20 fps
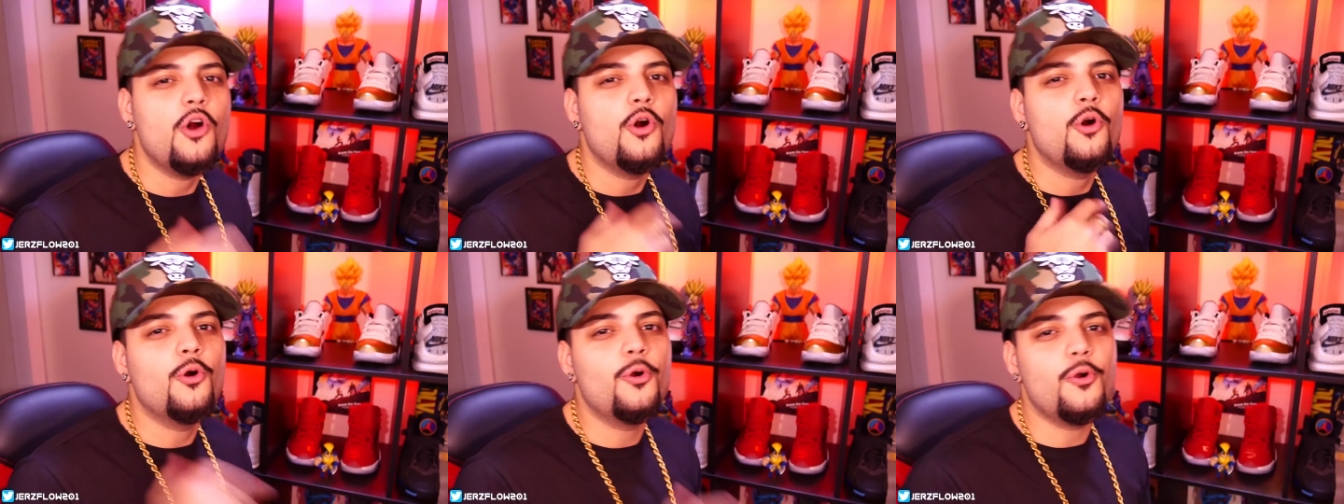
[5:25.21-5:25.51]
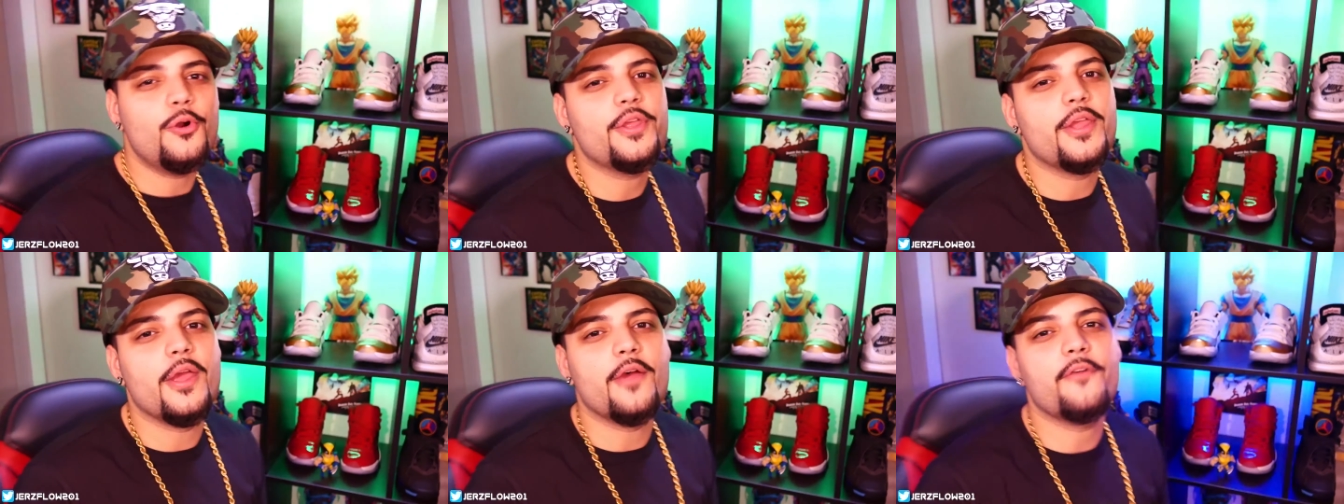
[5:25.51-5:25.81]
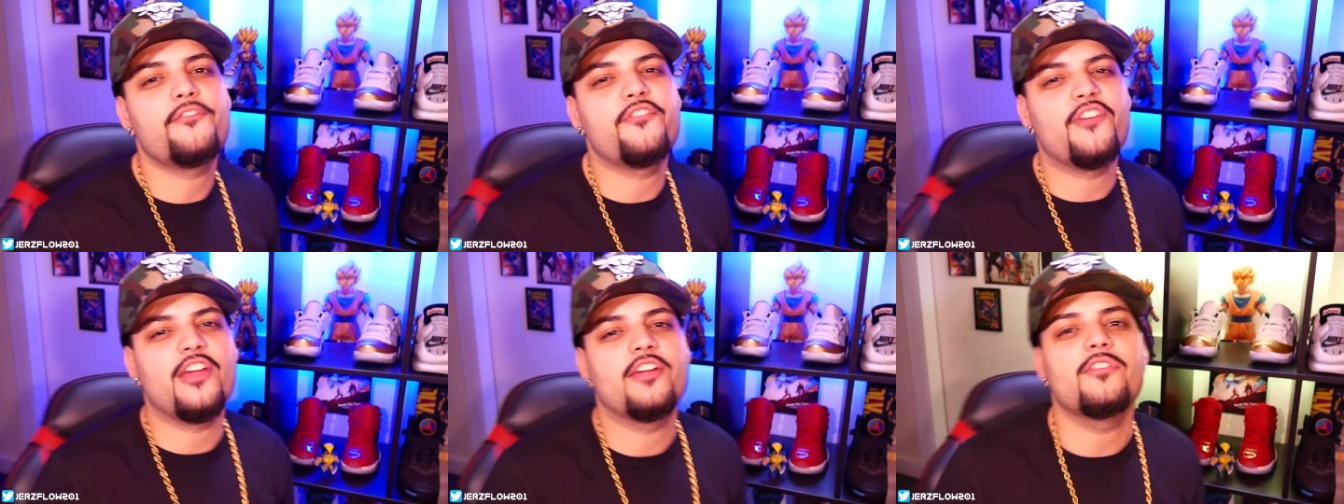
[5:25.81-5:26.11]
who your
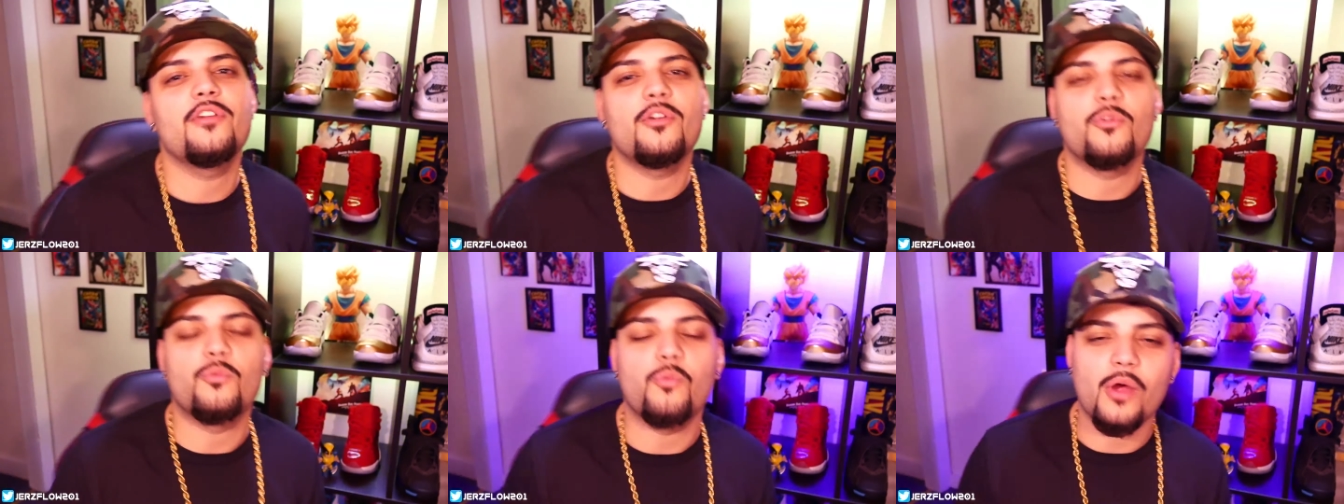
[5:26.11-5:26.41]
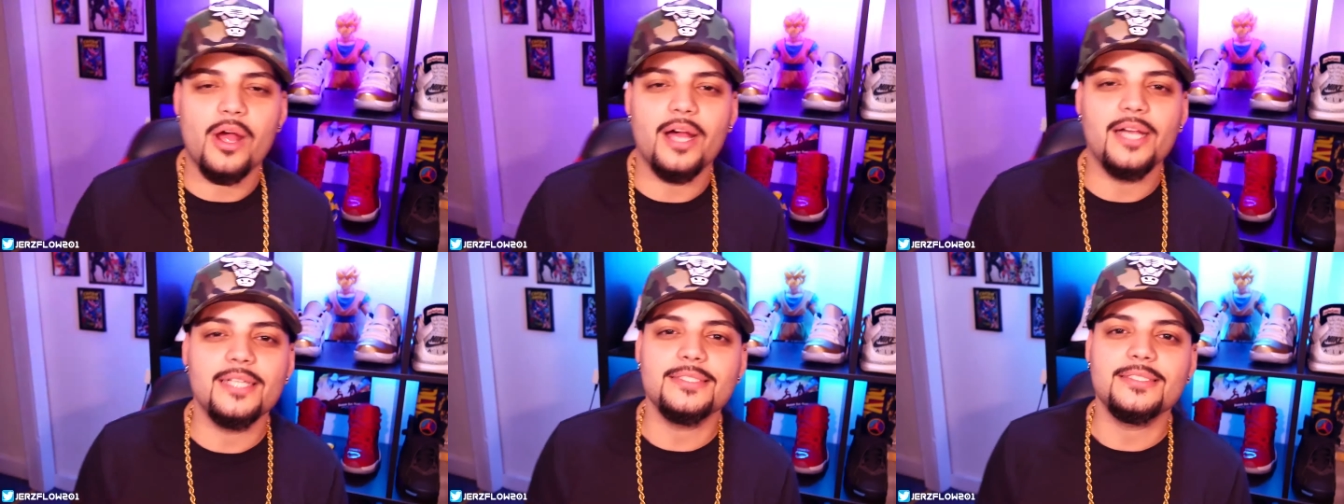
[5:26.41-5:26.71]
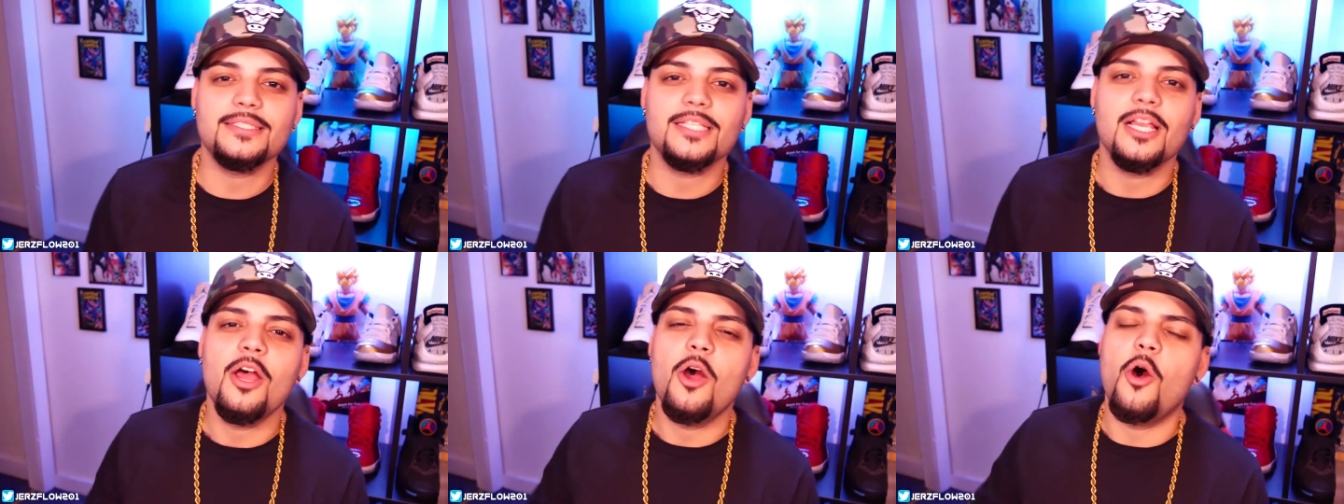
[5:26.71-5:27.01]
favorite
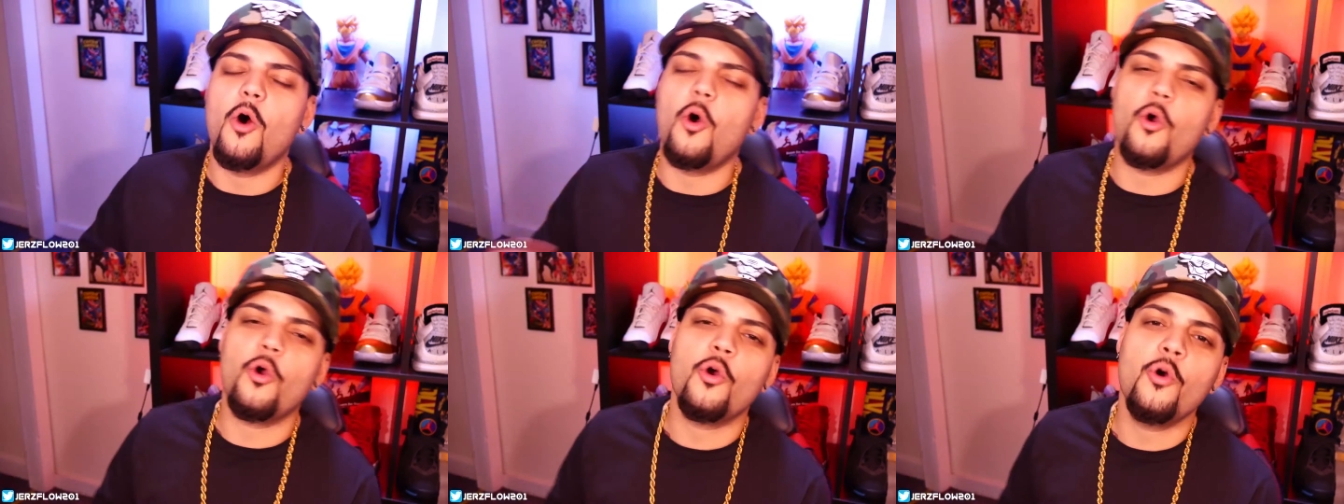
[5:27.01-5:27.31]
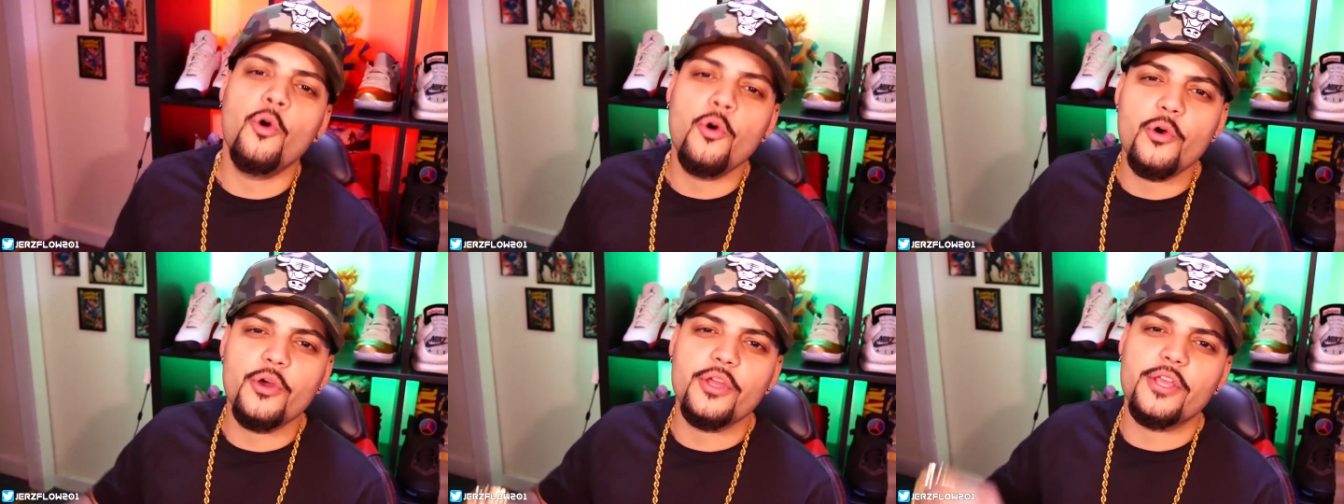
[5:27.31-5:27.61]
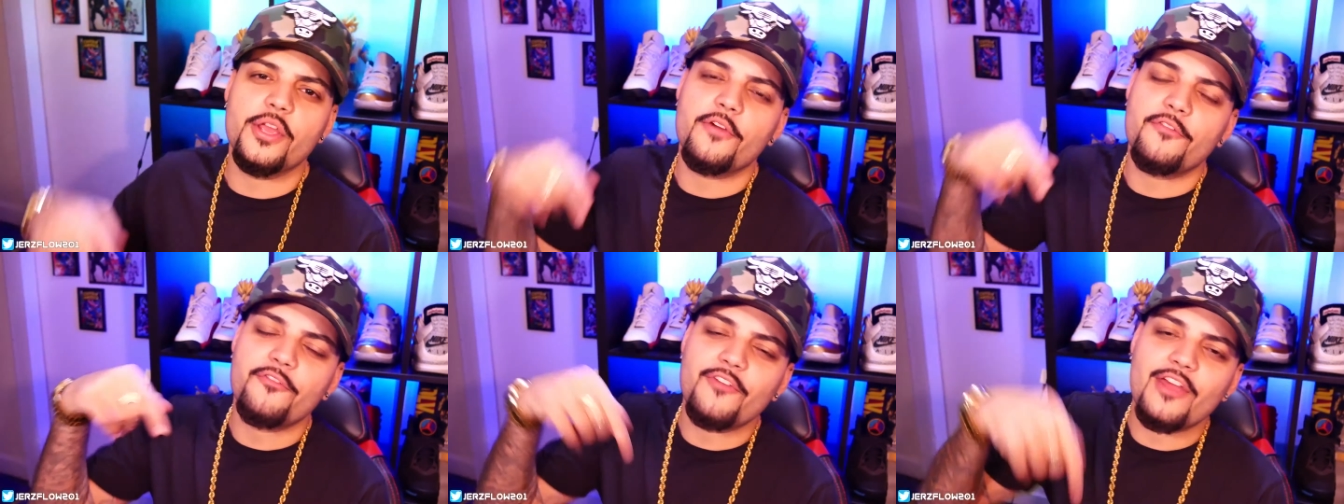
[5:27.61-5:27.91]
was or who
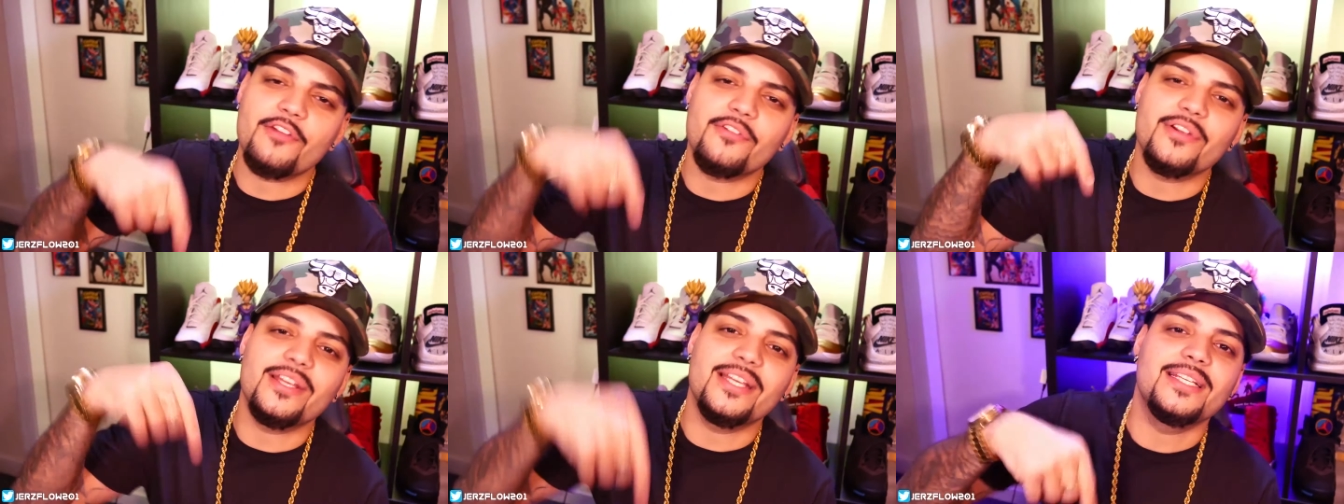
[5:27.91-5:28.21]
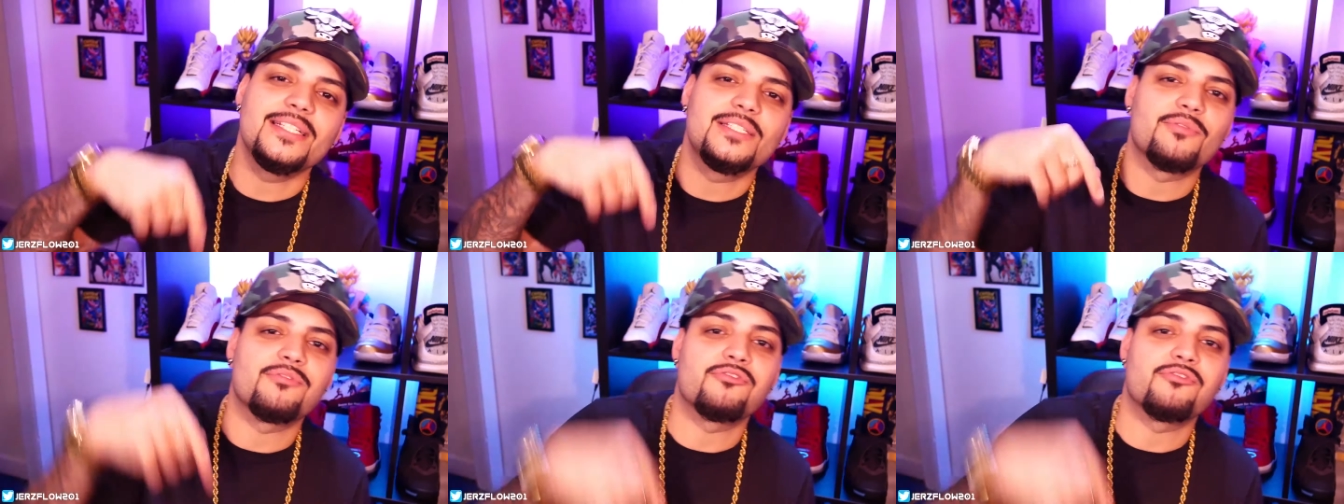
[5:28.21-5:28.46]
your favorite is